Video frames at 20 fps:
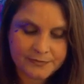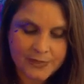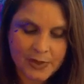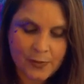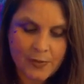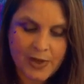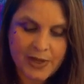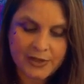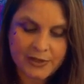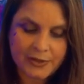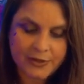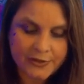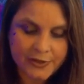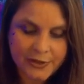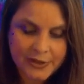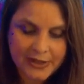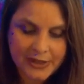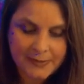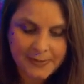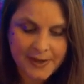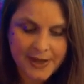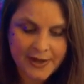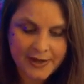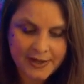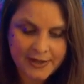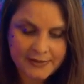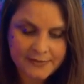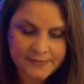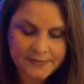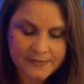while you're learning about
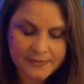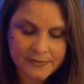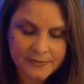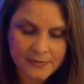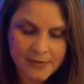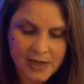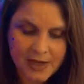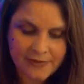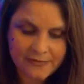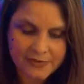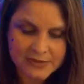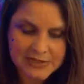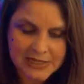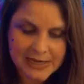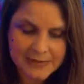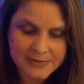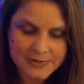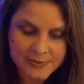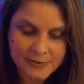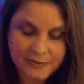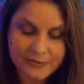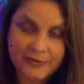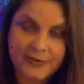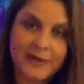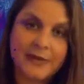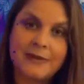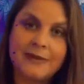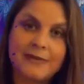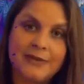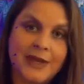it, oftentimes we're
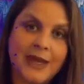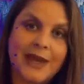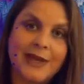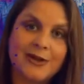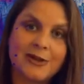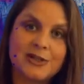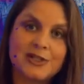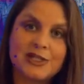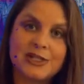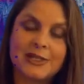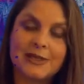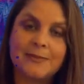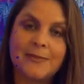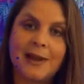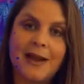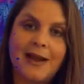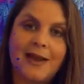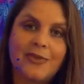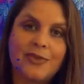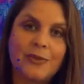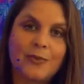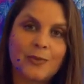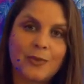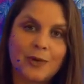feeling the energy behind the